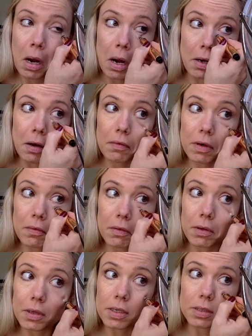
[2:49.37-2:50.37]
I never even
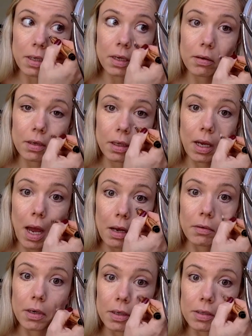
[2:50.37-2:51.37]
realized that I really had
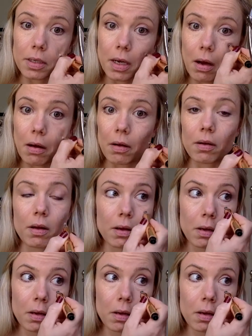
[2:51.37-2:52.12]
one until